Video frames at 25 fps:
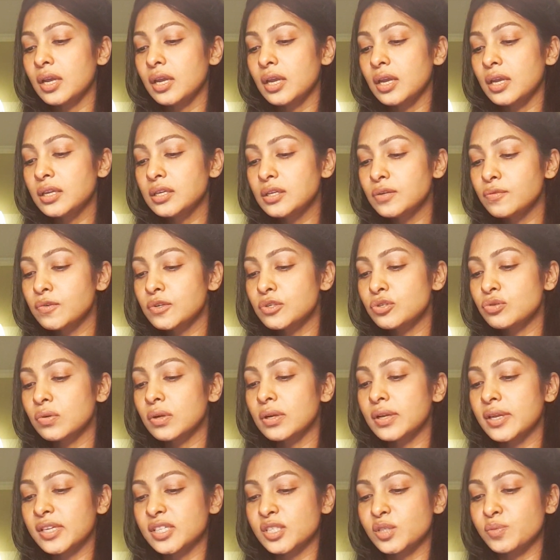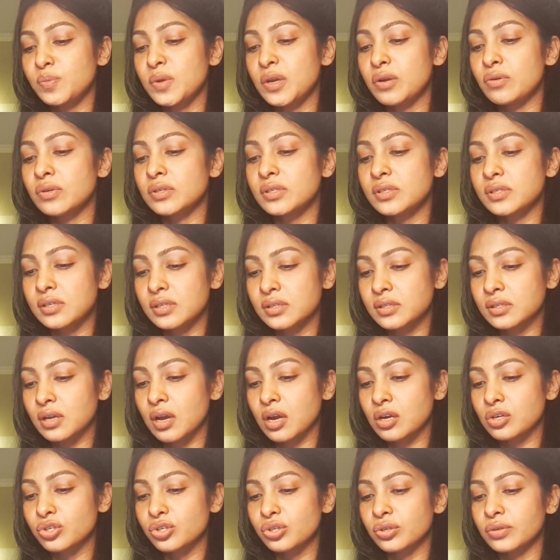individual experience
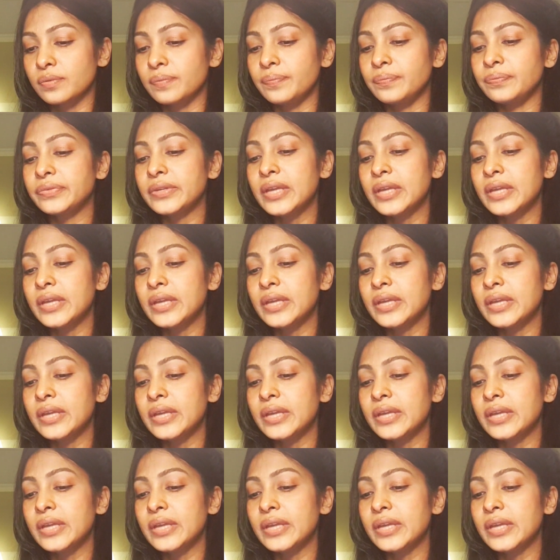discussion,